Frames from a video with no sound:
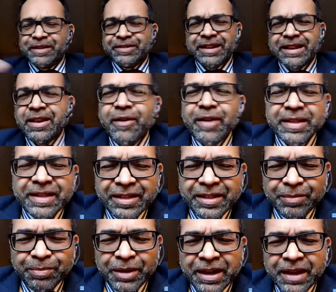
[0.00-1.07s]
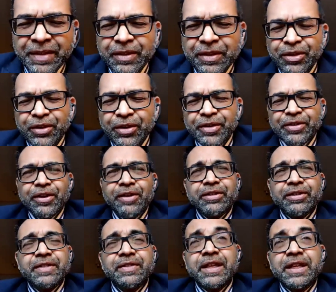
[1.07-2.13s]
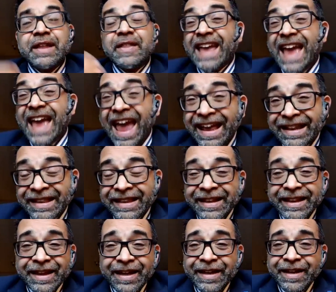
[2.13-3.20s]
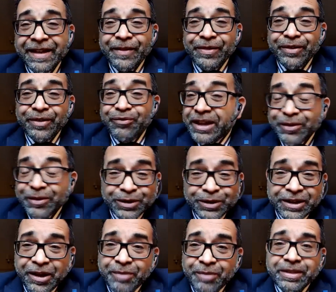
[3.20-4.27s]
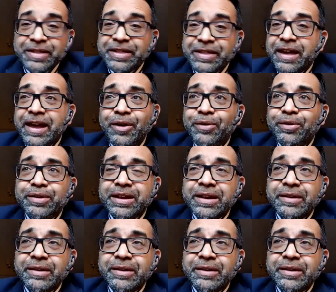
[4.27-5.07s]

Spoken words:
delighted to be in the church service. And then at the end, the vicar would come and say, oh,